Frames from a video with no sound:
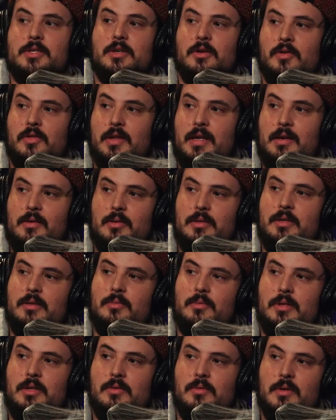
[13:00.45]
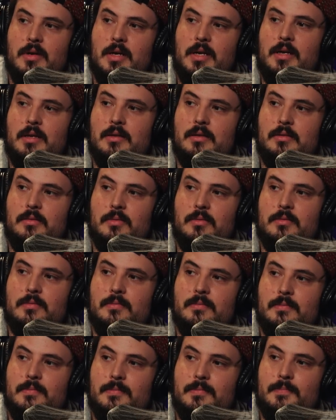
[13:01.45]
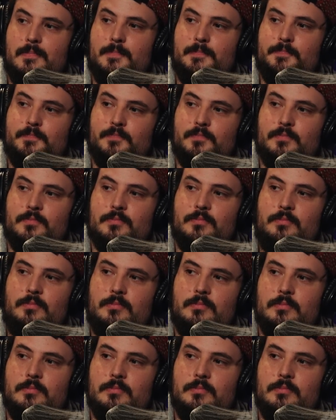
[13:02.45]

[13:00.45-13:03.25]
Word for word: your thing when when you were a kid? Mr. Rogers.